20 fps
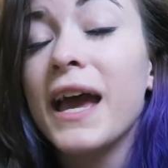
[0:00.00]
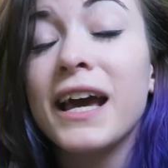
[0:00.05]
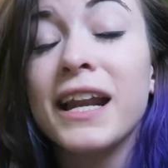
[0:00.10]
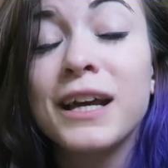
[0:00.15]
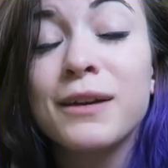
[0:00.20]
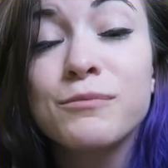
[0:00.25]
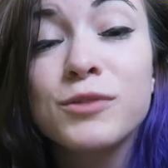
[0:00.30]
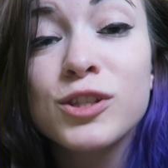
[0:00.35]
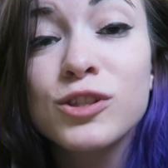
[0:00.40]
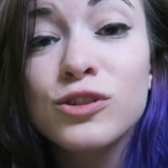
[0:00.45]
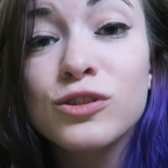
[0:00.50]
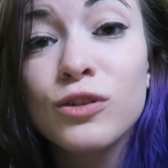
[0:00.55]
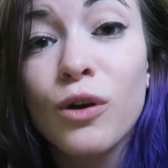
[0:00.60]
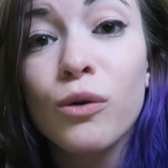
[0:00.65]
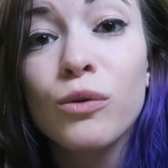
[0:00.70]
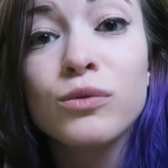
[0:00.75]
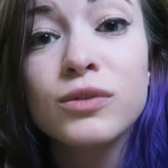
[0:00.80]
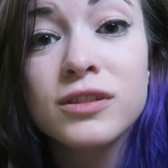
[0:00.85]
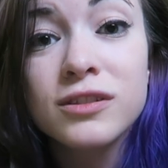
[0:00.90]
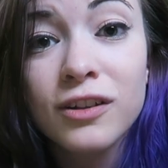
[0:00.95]
And
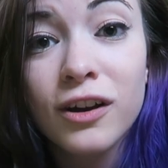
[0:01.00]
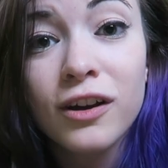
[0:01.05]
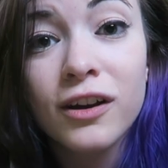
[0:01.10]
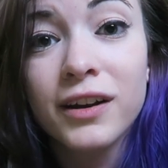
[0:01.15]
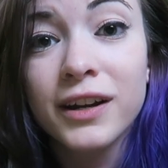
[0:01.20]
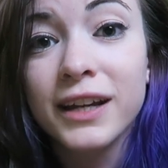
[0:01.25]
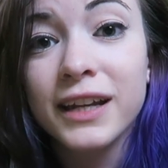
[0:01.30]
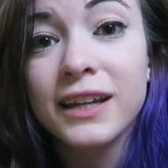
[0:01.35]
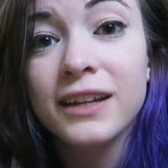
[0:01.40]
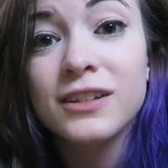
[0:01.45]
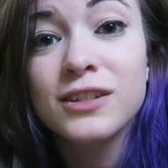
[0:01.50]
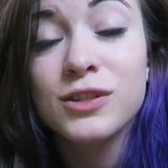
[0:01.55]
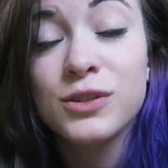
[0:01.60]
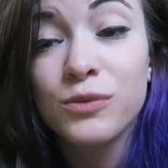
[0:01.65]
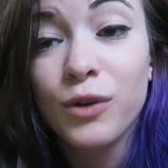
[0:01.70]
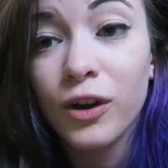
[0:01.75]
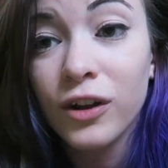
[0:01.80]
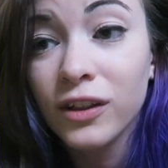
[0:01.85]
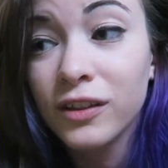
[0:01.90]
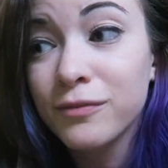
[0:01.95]
so sorry
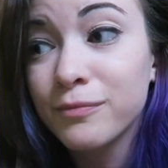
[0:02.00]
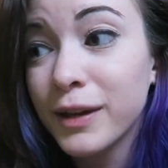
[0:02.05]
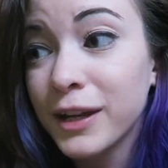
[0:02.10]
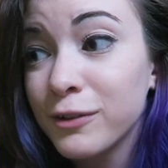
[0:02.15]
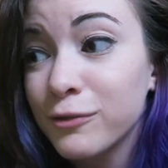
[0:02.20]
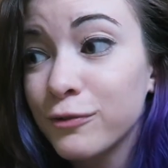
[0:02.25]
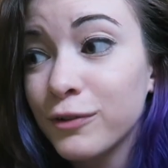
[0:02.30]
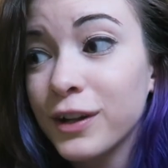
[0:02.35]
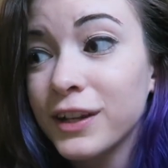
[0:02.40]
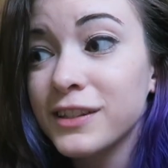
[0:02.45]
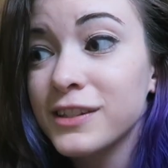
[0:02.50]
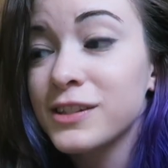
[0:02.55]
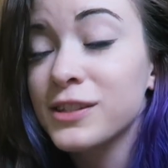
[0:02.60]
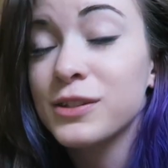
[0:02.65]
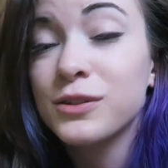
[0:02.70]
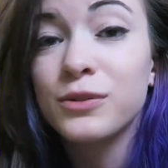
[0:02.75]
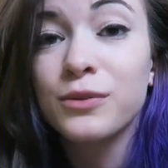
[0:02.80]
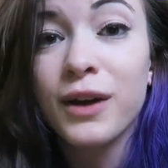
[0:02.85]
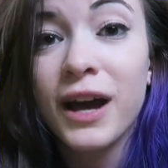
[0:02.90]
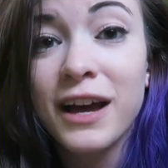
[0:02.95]
to all of my friends
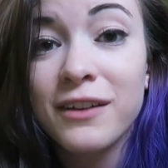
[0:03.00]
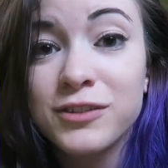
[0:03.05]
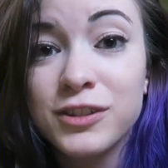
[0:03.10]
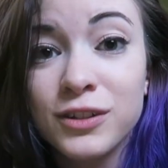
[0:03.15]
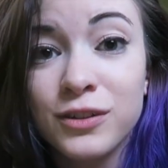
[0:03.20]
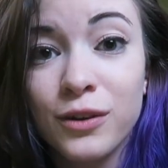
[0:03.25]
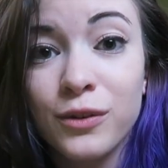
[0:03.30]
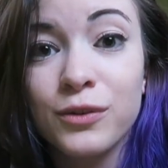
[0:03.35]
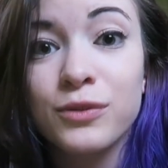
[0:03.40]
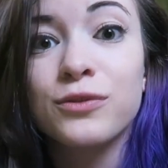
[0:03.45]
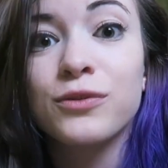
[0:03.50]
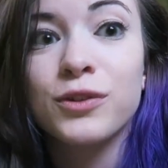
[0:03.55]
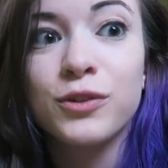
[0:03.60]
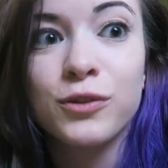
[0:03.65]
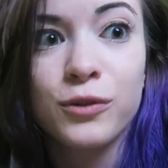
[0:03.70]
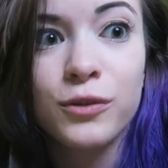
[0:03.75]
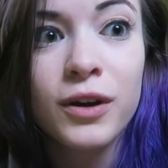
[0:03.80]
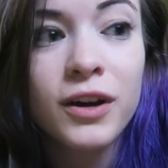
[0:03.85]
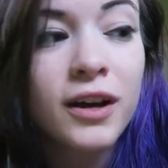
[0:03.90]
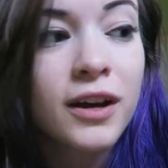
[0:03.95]
who have to go
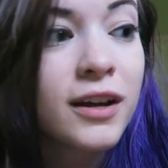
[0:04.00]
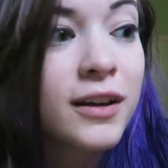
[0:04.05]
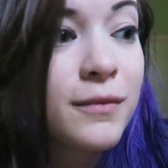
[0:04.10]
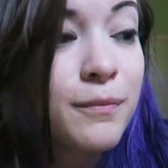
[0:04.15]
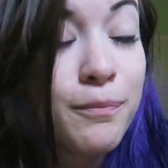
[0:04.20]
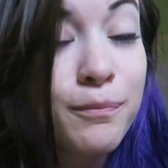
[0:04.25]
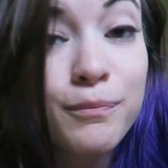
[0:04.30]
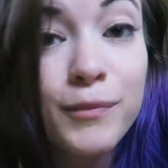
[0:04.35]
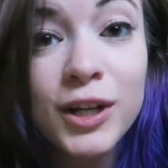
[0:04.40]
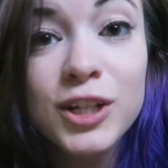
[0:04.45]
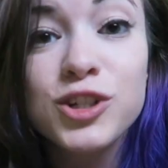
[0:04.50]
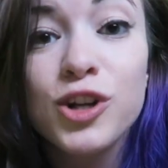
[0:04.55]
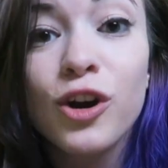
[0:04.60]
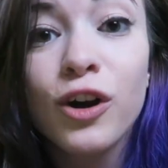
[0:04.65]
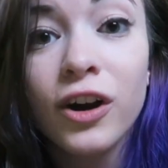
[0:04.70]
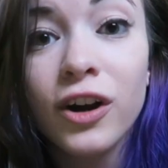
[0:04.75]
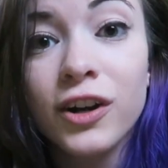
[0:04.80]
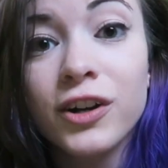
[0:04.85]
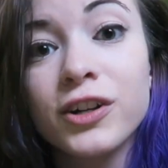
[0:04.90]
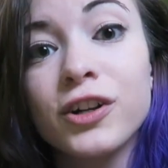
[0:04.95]
through much
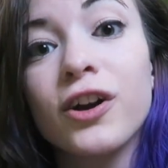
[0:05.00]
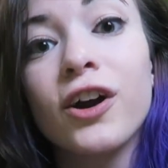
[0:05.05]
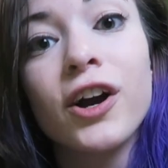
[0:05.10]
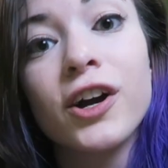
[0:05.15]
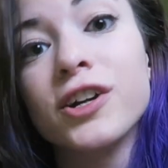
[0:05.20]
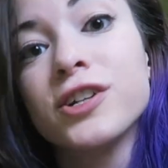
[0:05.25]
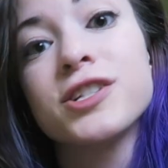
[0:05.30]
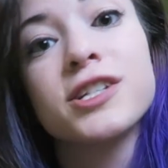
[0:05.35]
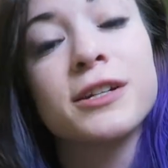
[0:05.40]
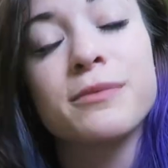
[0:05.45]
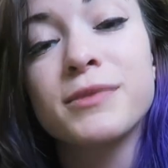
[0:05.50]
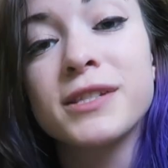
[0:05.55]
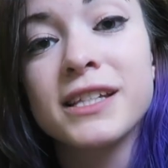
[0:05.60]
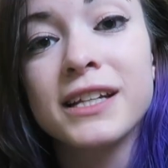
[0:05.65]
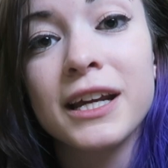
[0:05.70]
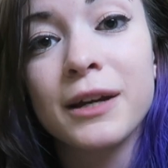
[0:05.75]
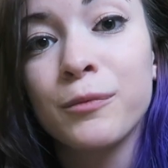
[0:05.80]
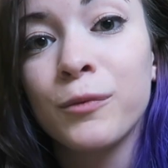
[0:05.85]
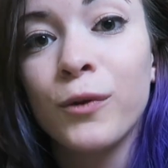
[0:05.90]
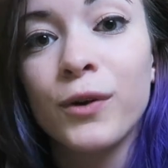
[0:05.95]
harder hardships
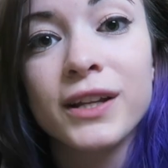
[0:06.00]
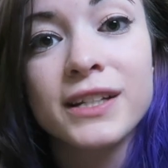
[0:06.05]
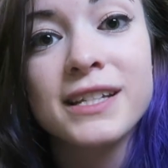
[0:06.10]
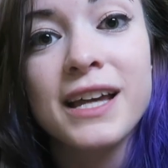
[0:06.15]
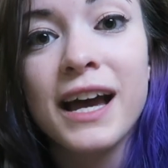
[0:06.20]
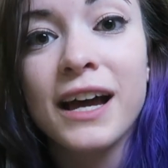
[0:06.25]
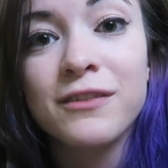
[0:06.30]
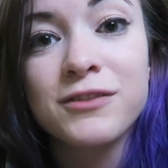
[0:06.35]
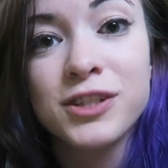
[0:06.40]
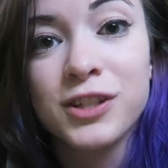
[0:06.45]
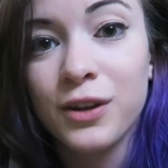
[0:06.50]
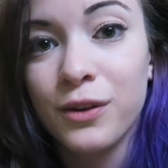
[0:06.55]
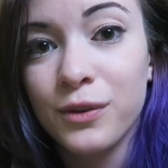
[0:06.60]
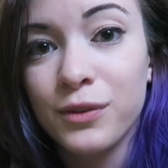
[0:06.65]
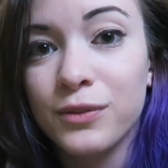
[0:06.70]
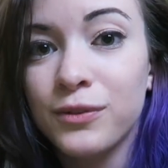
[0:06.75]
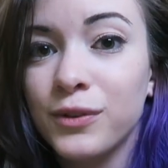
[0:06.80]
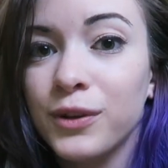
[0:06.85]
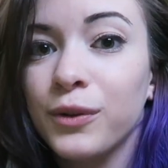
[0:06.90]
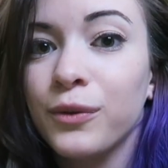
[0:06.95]
than I'm going to have to go
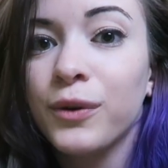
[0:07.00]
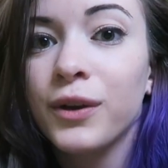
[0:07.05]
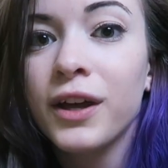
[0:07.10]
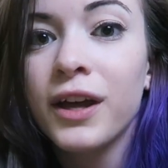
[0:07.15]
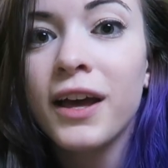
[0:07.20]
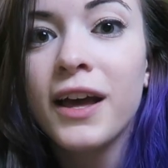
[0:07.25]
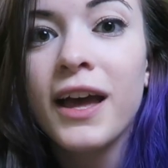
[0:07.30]
through.